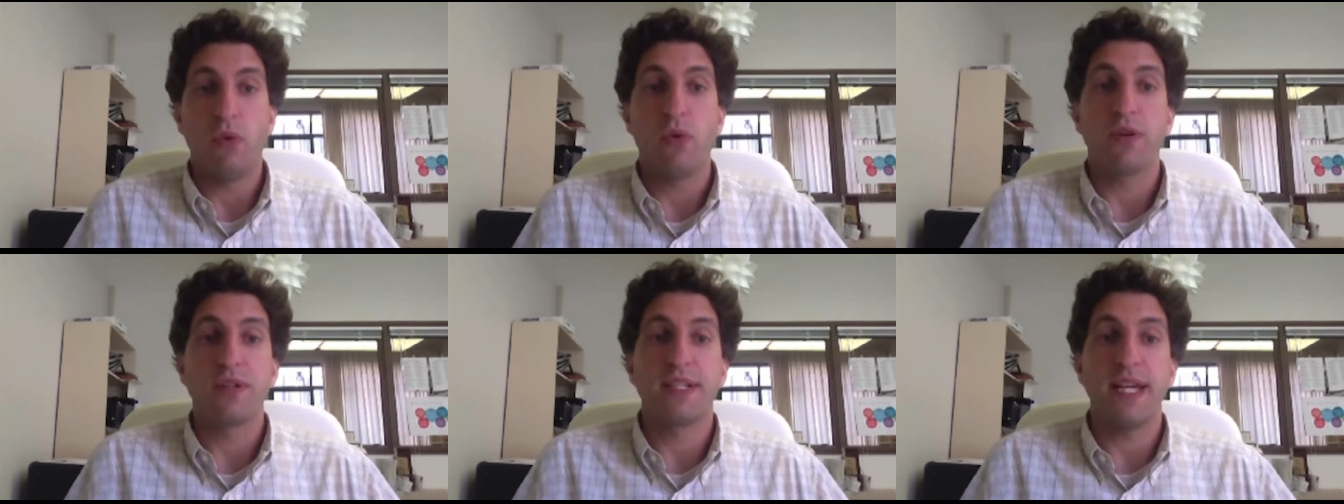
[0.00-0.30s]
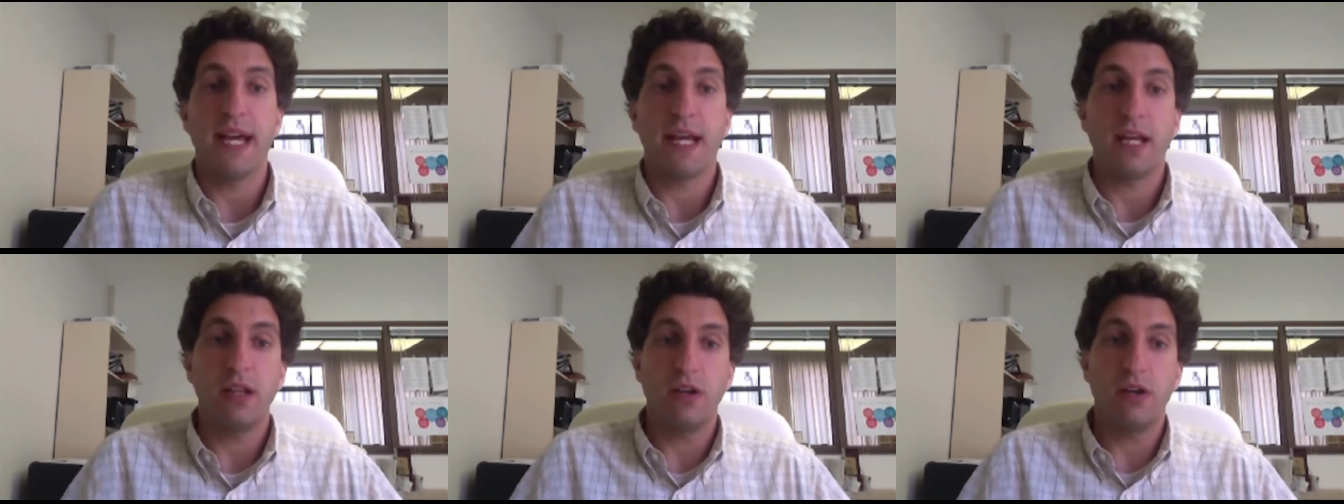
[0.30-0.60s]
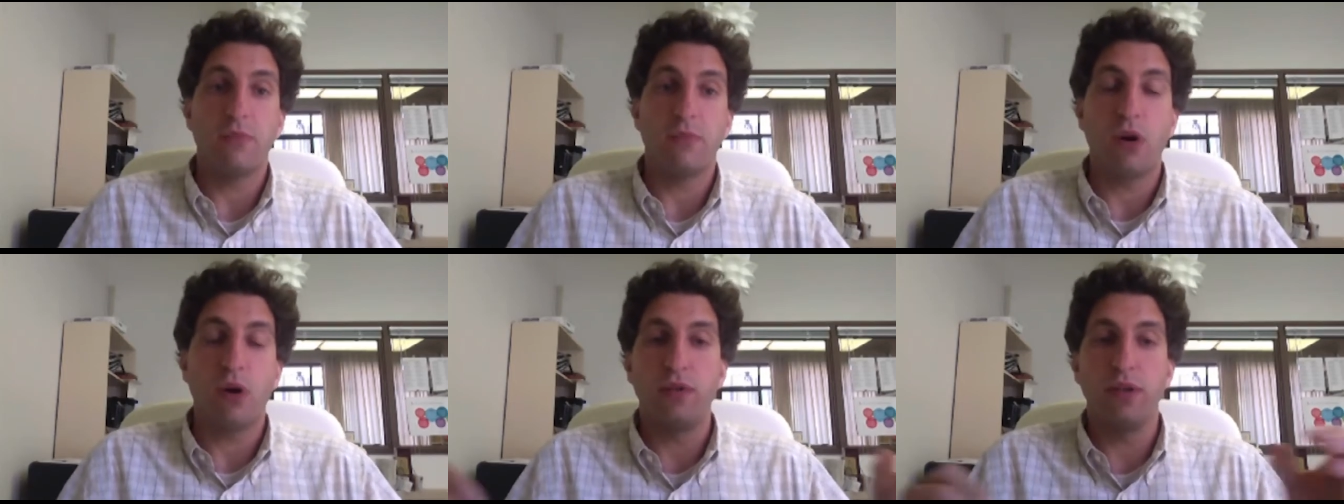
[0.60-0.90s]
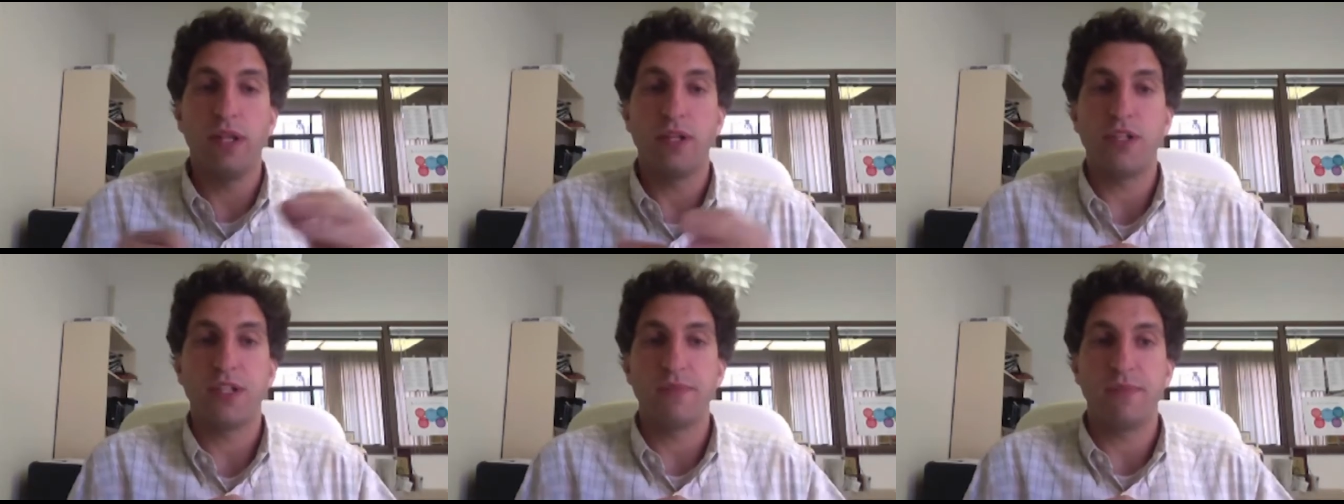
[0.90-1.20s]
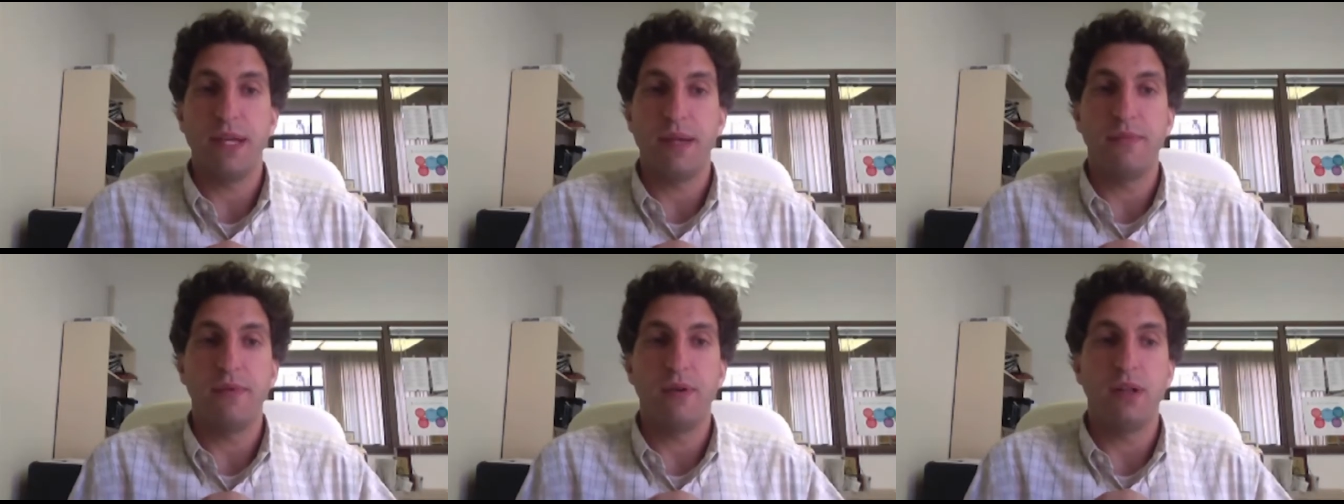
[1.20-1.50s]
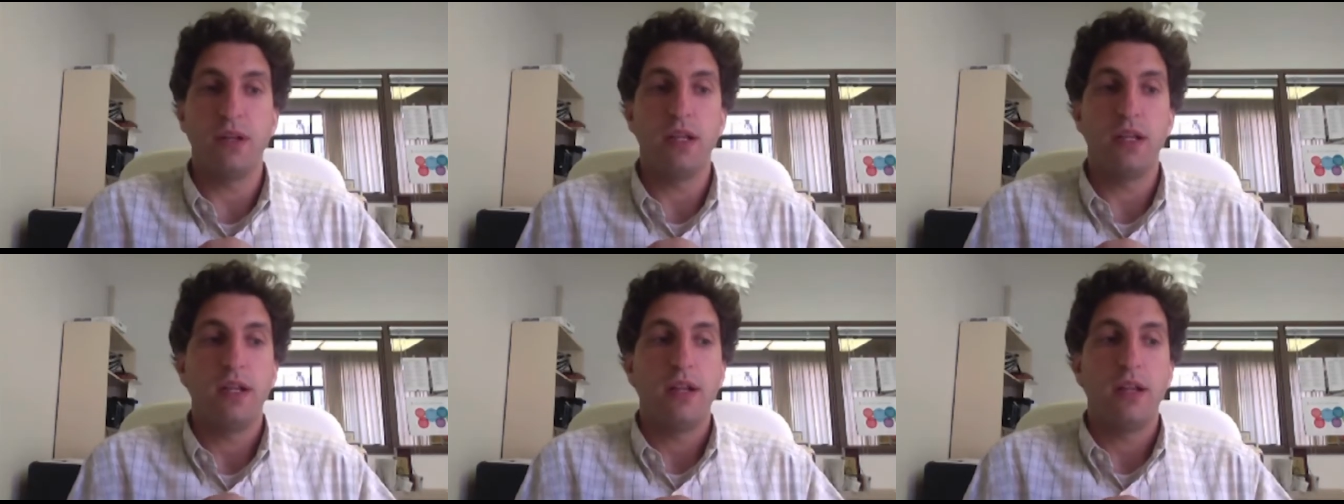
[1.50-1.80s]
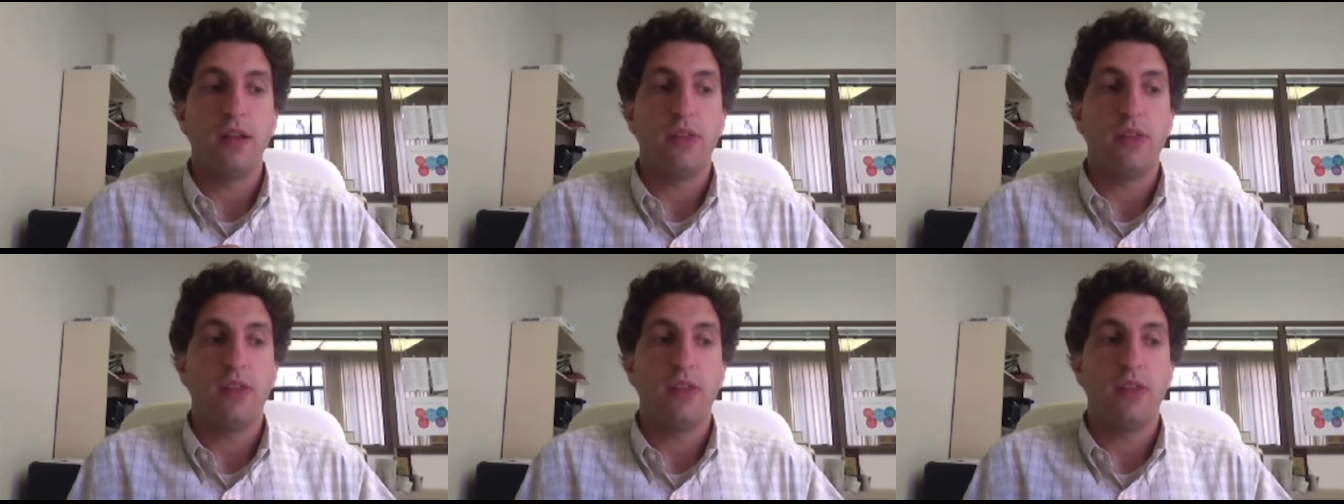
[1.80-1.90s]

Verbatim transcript: more secular, more religious people,